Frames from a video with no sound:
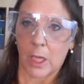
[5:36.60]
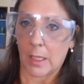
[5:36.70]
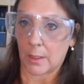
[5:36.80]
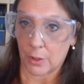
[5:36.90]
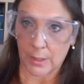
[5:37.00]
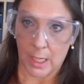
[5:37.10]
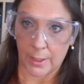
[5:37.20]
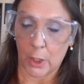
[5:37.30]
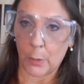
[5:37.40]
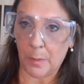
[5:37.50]
cottage is
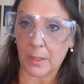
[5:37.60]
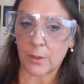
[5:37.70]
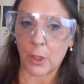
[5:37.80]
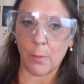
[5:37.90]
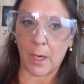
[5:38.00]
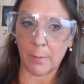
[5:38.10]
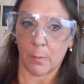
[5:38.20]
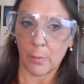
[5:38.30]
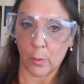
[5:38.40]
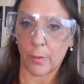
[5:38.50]
kind of open, so my
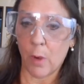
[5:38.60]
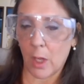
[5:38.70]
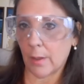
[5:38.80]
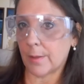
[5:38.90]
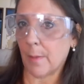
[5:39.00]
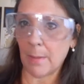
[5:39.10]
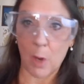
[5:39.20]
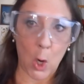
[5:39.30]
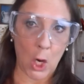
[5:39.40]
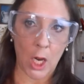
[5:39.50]
north wall is my
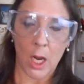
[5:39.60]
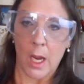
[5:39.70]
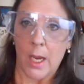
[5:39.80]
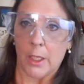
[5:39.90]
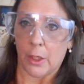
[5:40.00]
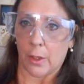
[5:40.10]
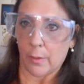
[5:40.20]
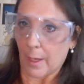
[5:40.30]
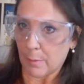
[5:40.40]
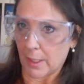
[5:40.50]
bar, you
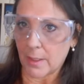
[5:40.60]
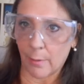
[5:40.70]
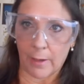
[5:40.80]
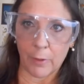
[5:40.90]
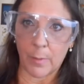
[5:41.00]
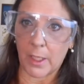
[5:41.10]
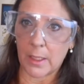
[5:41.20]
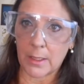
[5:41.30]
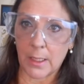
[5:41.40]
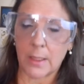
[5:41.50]
know, that place where
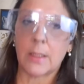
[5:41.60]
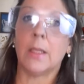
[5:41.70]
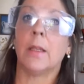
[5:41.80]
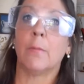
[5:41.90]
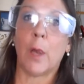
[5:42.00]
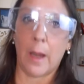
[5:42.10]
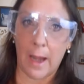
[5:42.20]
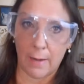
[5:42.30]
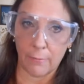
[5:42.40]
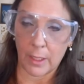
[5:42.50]
everybody sits and where
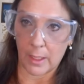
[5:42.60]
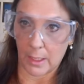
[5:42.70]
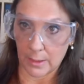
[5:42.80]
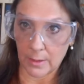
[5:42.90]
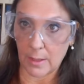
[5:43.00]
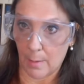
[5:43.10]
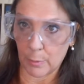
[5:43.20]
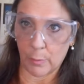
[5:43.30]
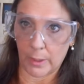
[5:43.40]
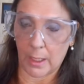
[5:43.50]
everything gets
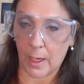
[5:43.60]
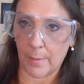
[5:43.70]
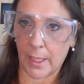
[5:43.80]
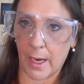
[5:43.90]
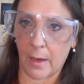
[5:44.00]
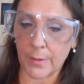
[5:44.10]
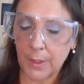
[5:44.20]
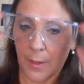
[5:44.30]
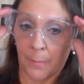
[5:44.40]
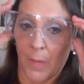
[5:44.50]
dumped when they come in the
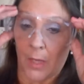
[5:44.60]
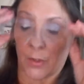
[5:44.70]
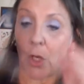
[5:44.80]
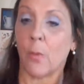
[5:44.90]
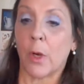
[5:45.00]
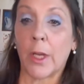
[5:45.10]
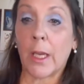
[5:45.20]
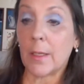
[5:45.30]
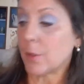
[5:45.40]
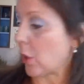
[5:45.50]
house. So we're going to
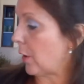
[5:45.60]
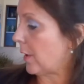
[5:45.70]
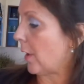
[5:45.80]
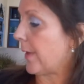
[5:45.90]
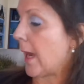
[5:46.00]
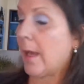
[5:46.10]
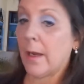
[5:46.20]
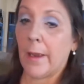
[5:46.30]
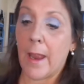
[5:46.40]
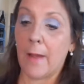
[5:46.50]
get started on that.
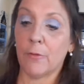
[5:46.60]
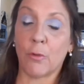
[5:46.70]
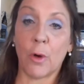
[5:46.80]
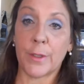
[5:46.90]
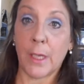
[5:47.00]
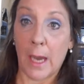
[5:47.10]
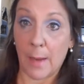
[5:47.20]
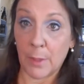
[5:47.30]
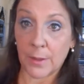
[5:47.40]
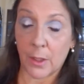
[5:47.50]
I have drawers and
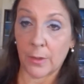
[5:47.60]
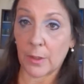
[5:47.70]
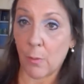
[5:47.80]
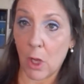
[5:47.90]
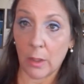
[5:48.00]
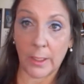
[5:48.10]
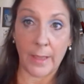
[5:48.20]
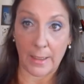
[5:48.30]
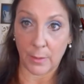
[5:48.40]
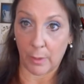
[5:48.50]
cabinets on this wall, and
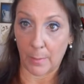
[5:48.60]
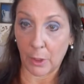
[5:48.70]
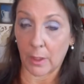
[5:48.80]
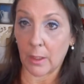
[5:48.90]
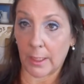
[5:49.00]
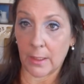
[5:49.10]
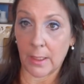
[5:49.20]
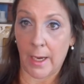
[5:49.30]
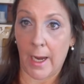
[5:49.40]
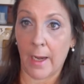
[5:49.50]
that's what I'm going to clean
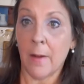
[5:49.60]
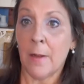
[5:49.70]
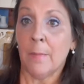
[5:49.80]
today.